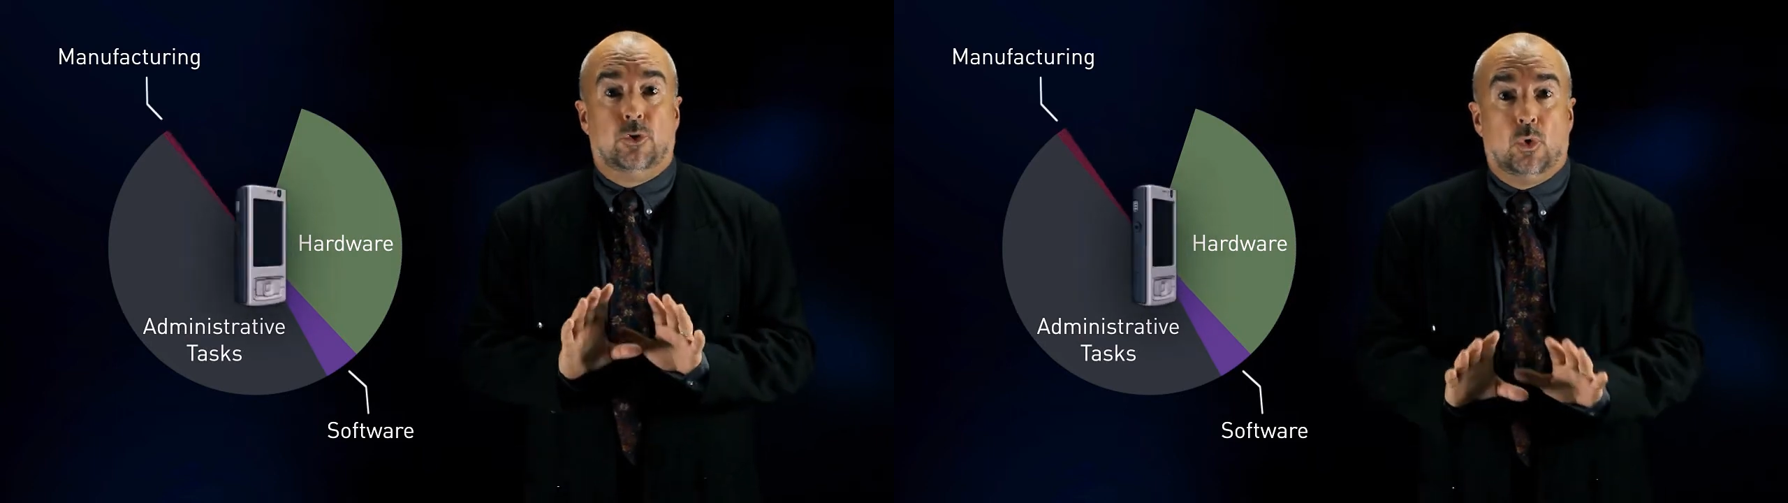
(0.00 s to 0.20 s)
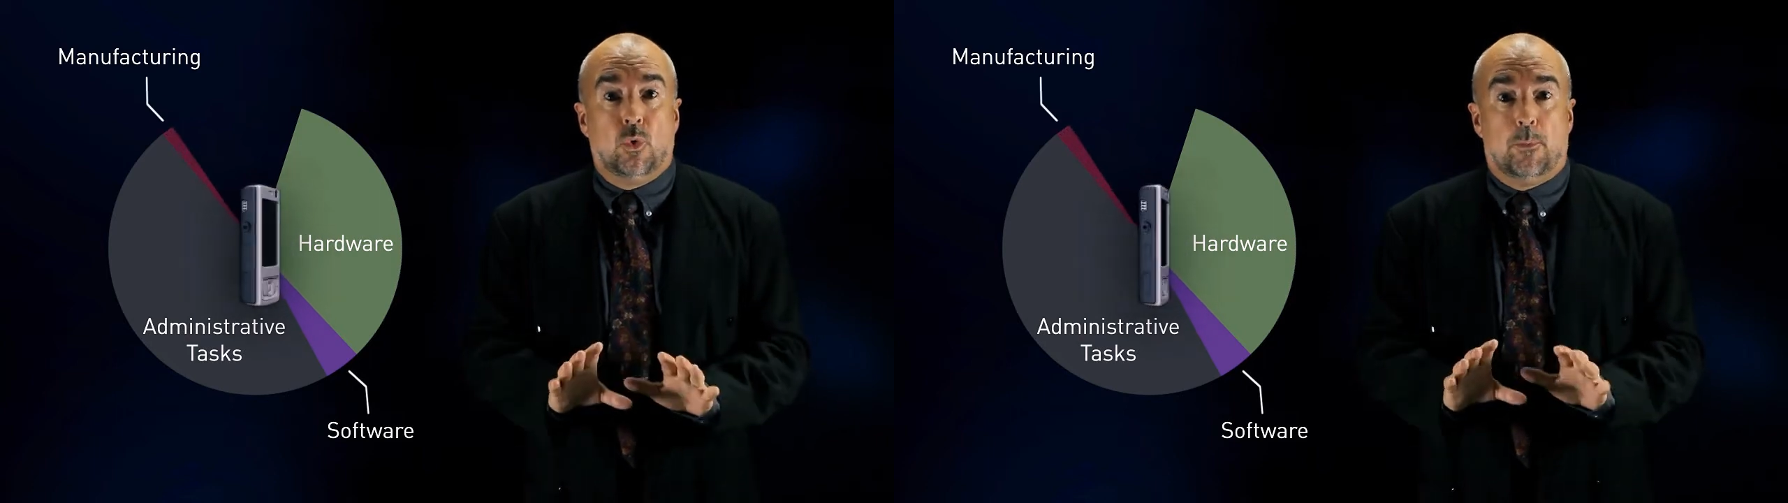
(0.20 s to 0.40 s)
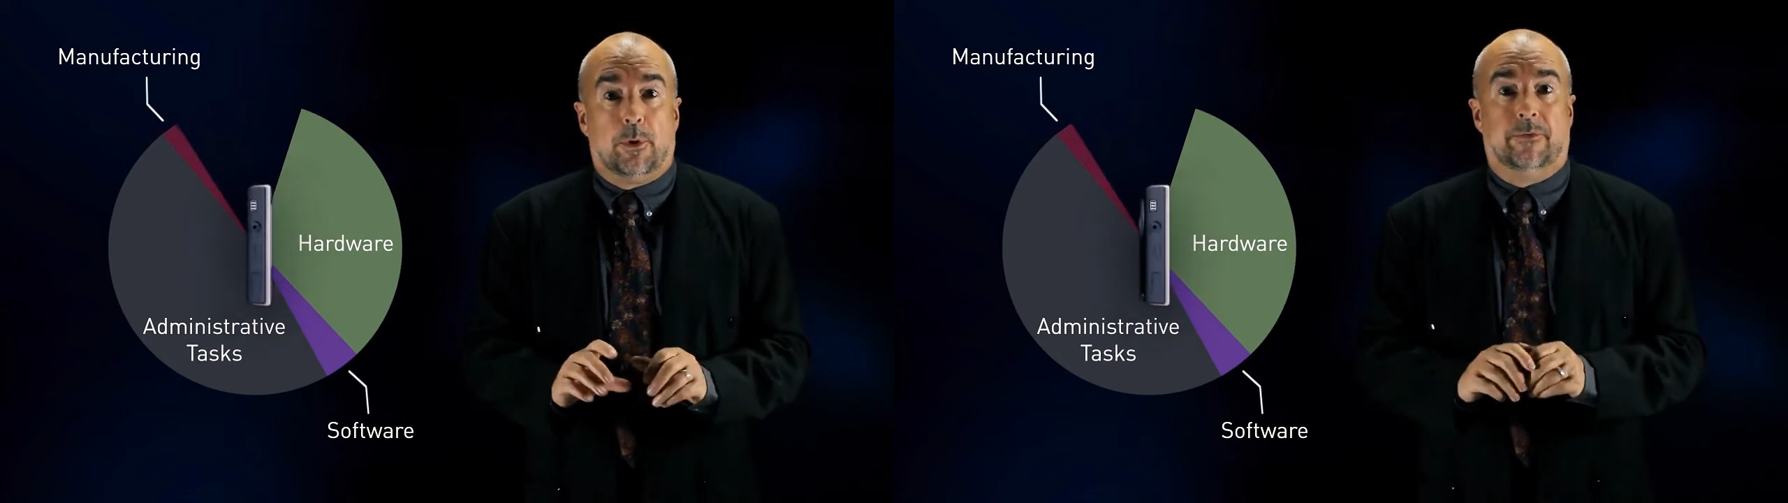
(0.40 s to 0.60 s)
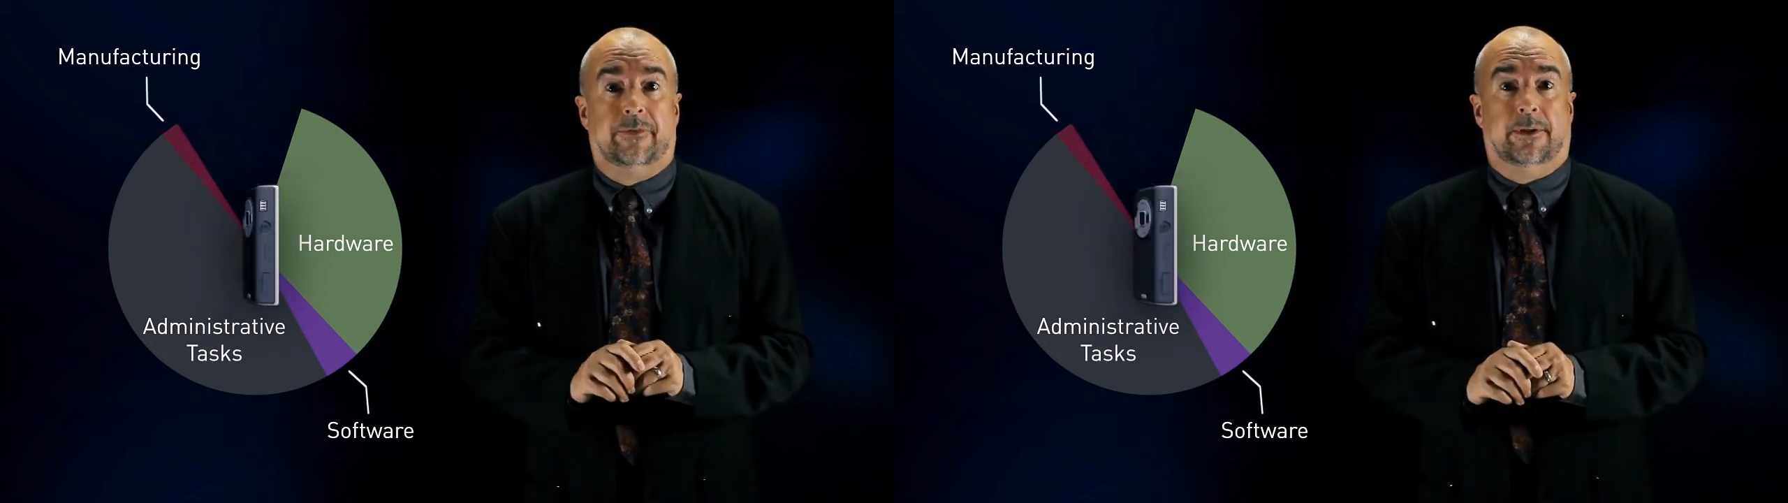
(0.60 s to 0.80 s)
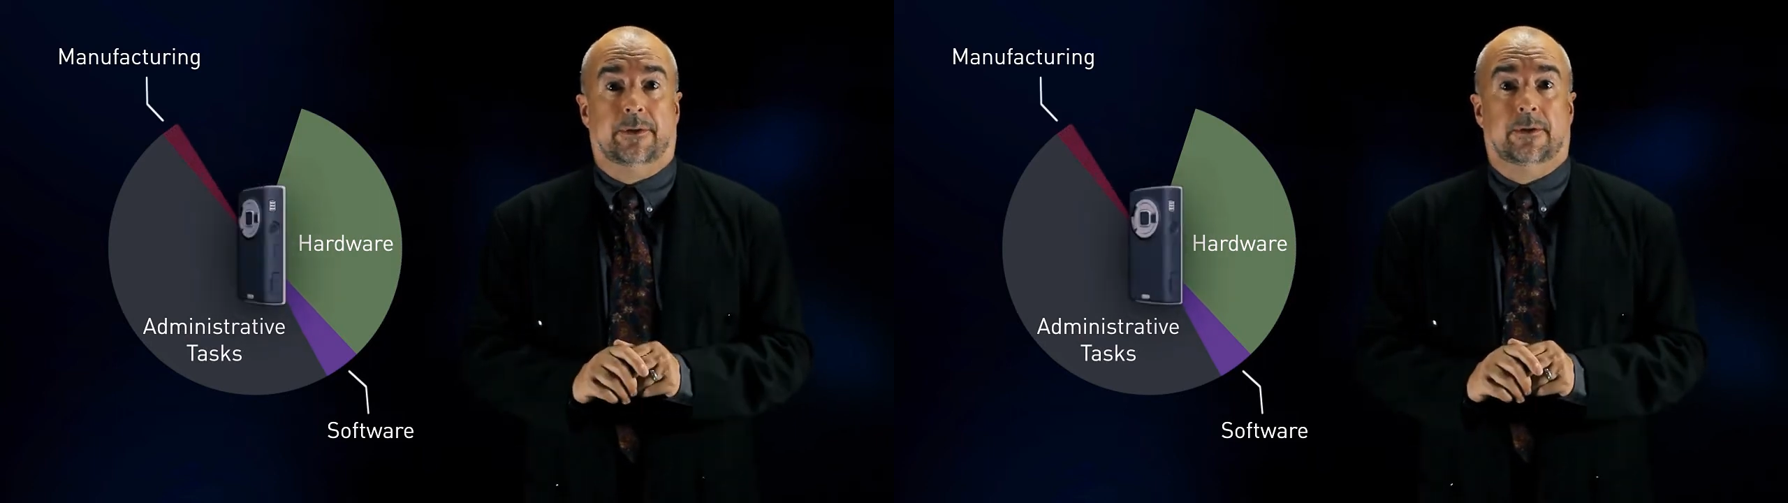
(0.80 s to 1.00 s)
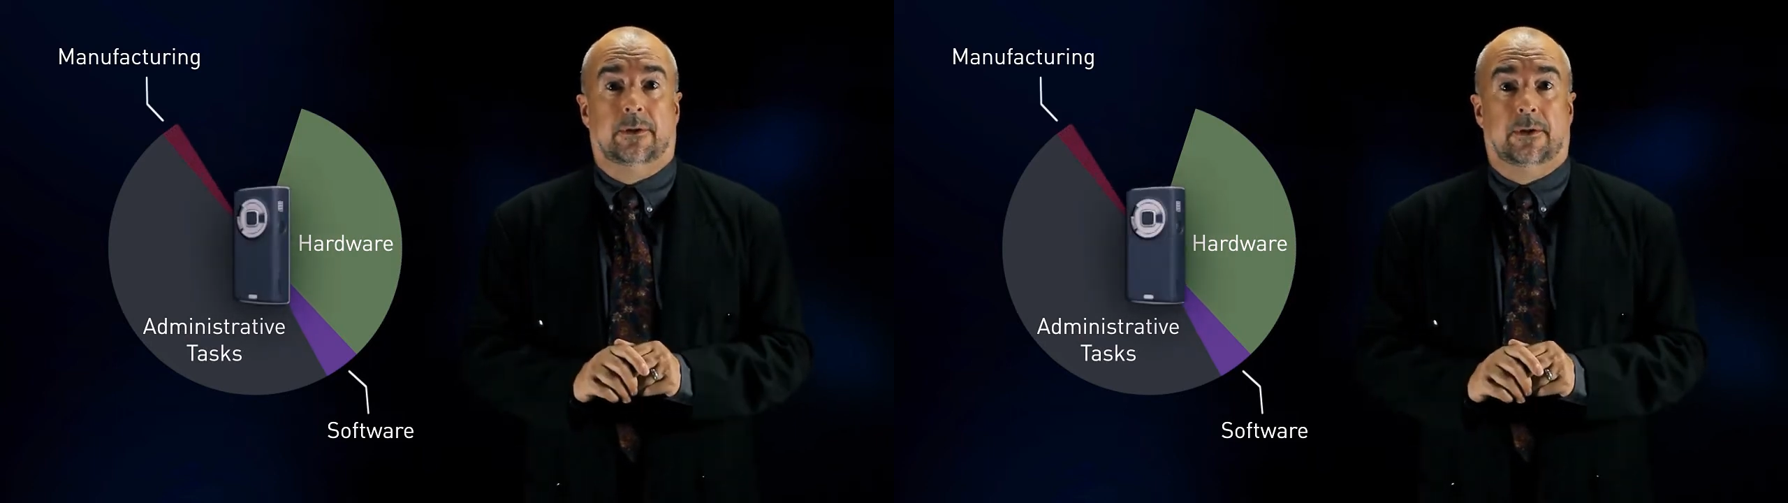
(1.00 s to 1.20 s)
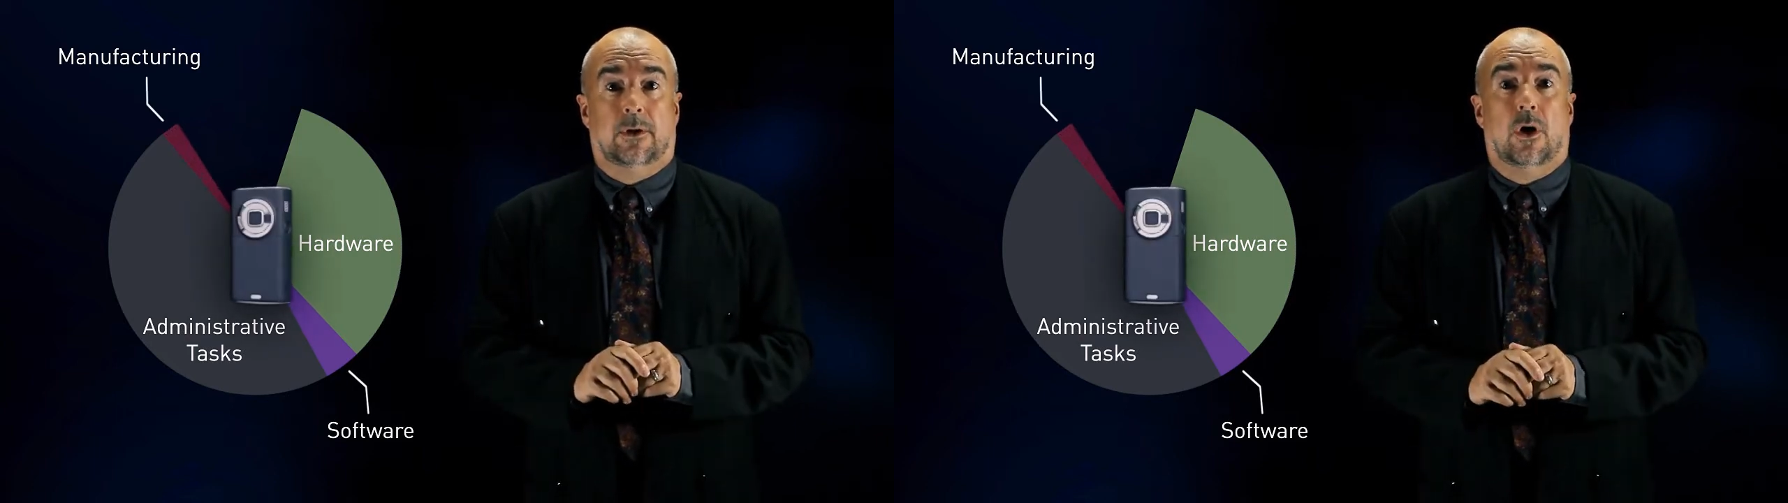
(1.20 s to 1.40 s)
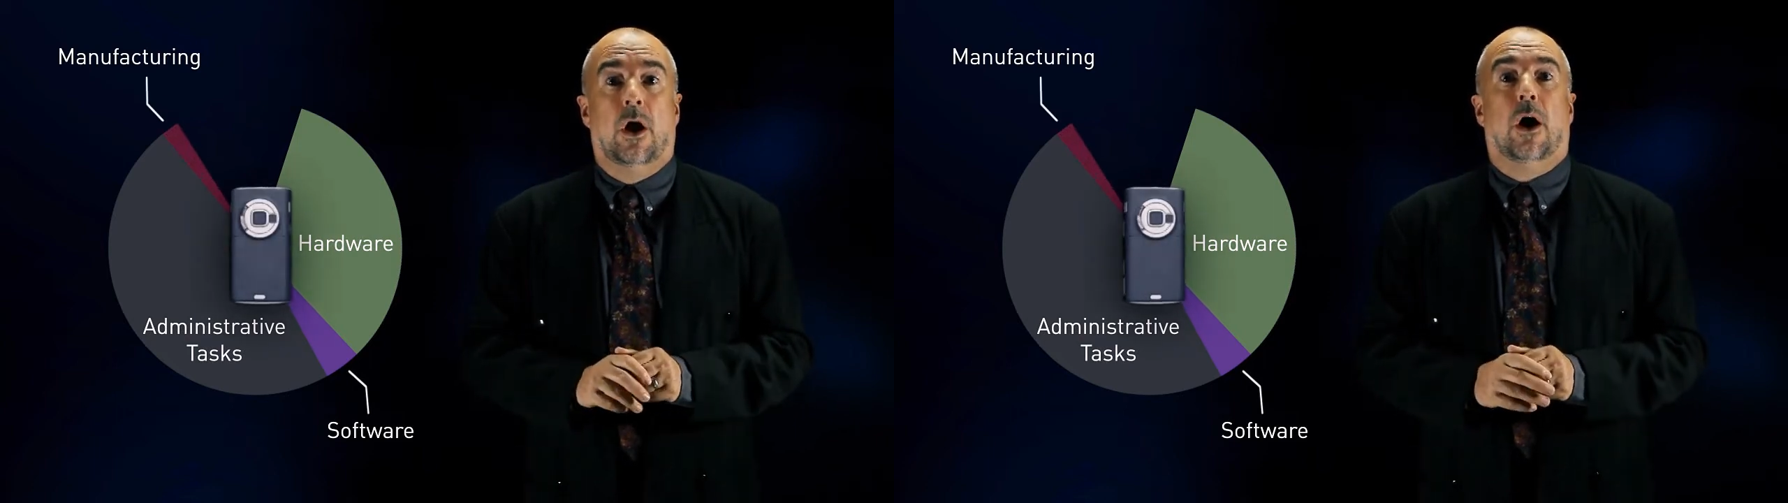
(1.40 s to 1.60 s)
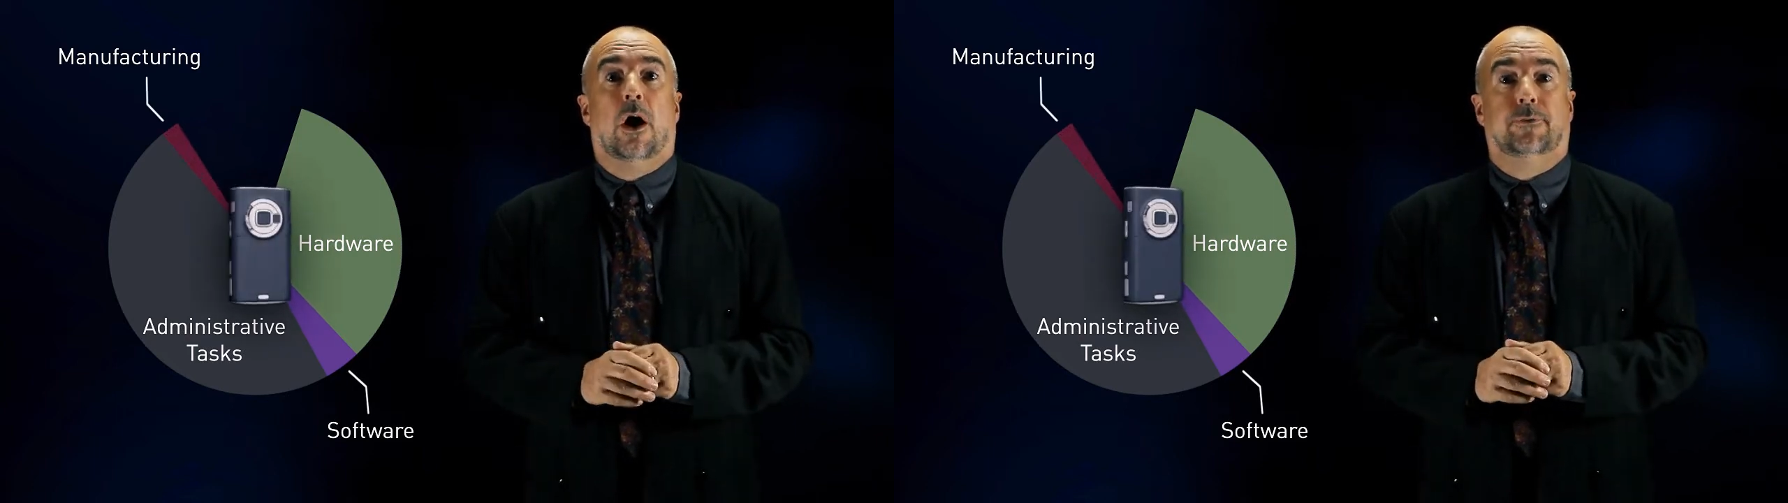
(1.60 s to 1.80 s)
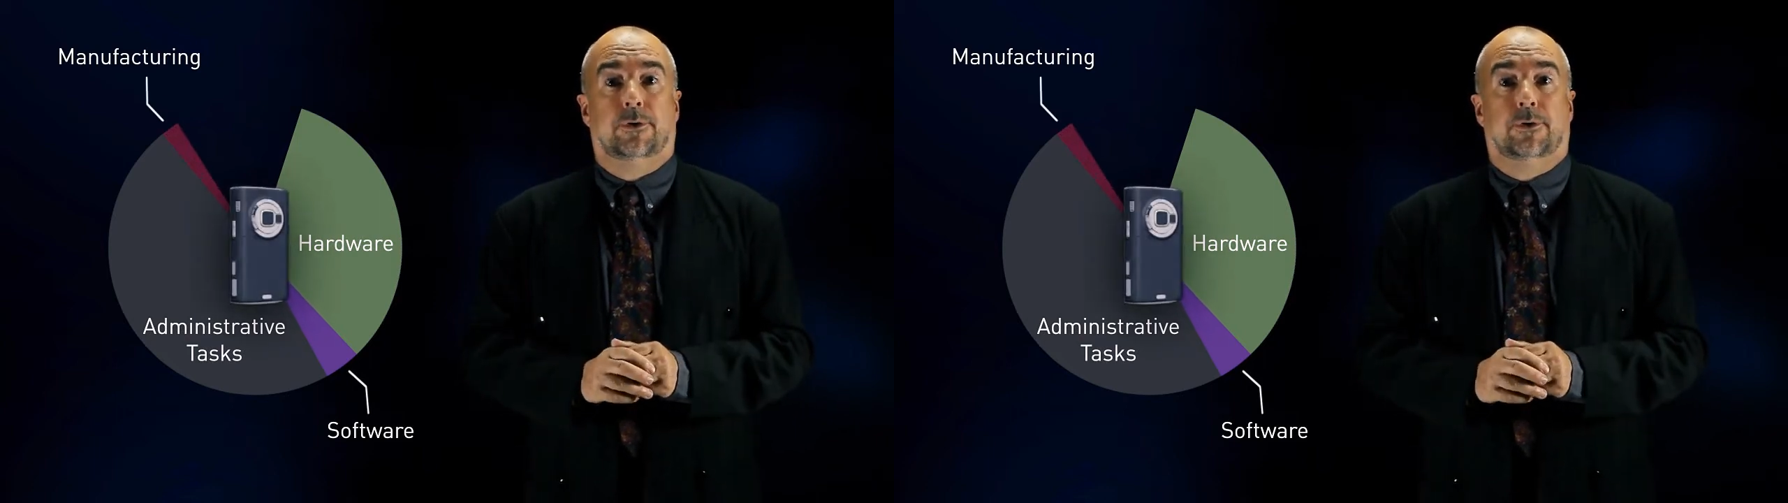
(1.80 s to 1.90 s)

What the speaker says: 2% of